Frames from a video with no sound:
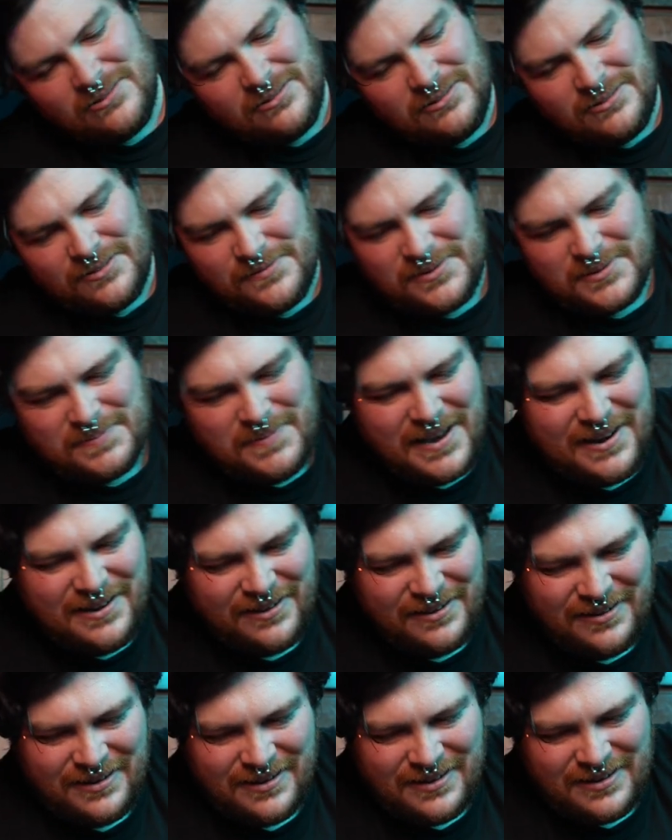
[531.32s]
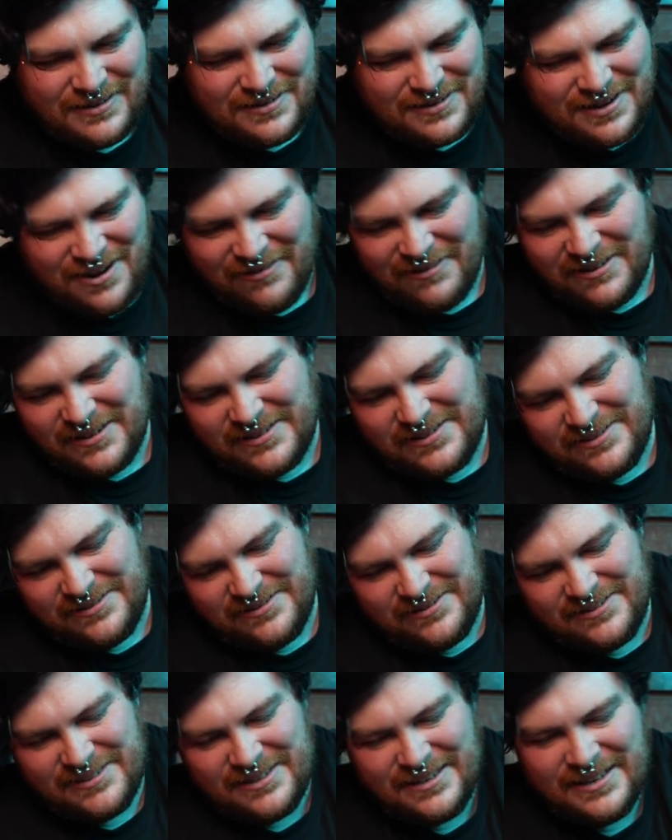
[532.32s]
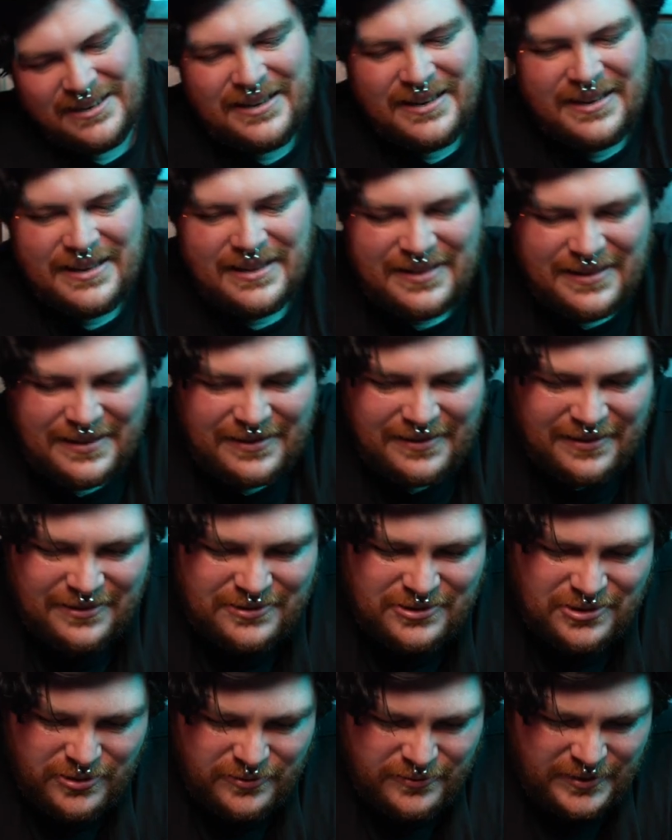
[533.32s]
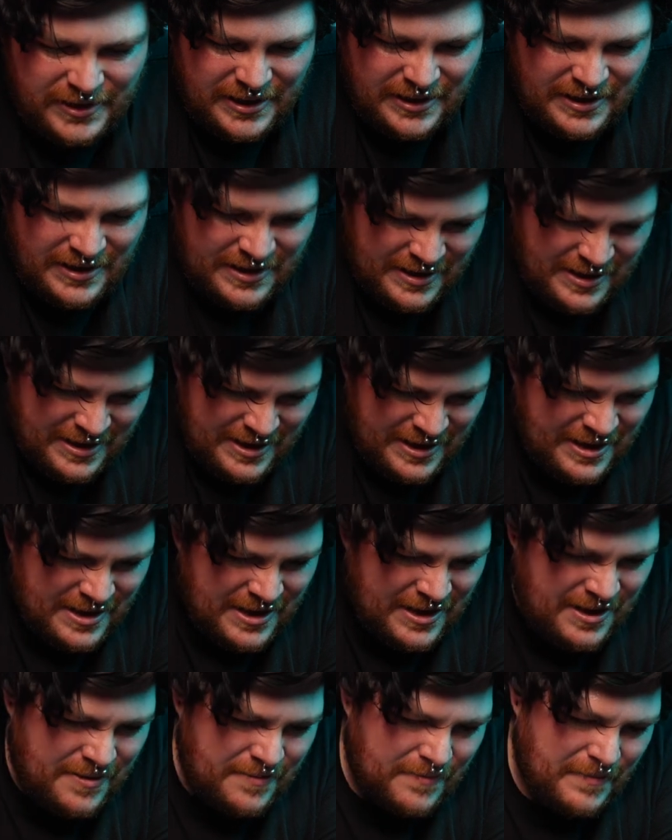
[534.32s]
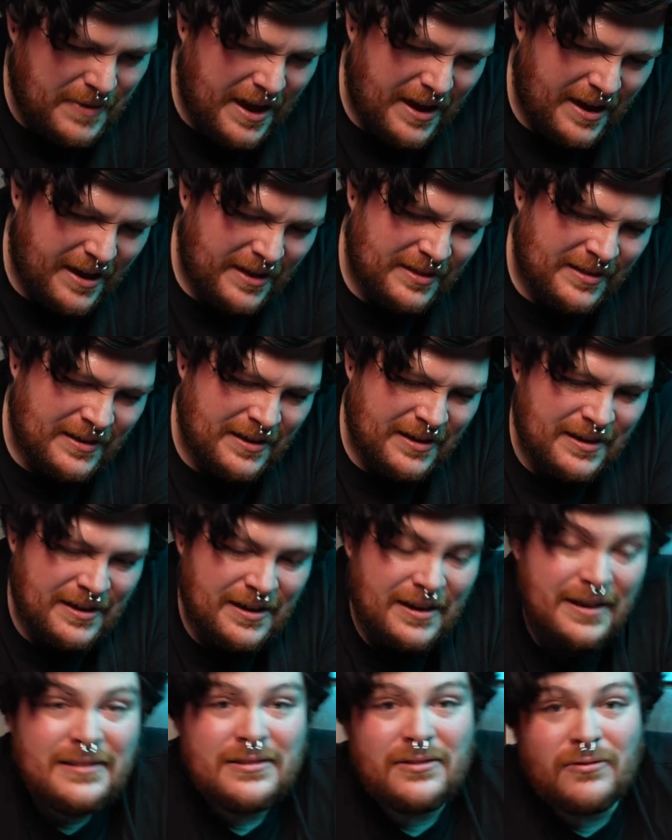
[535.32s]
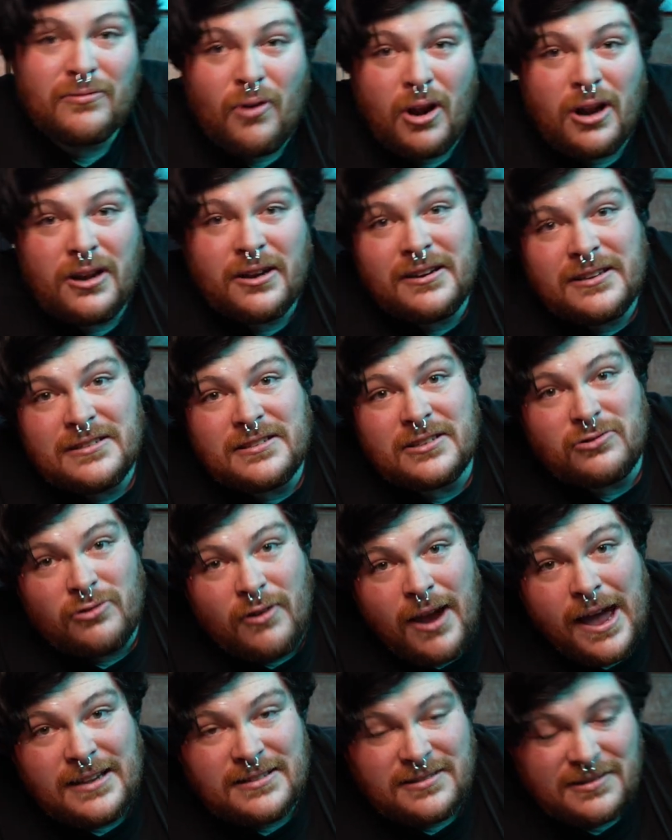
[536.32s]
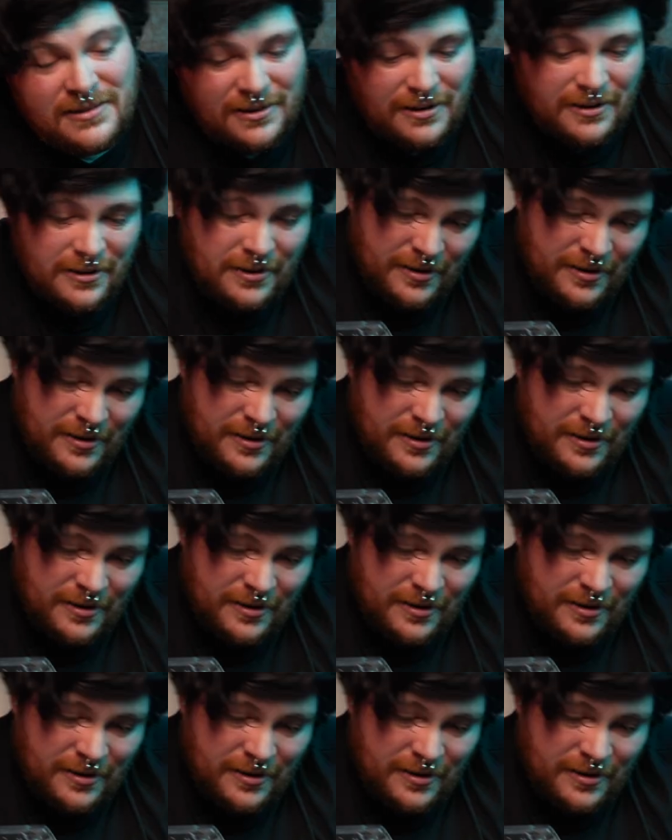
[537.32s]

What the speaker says: older of a spider. No issues. This little juvie, man, he's a runner. He's a track star.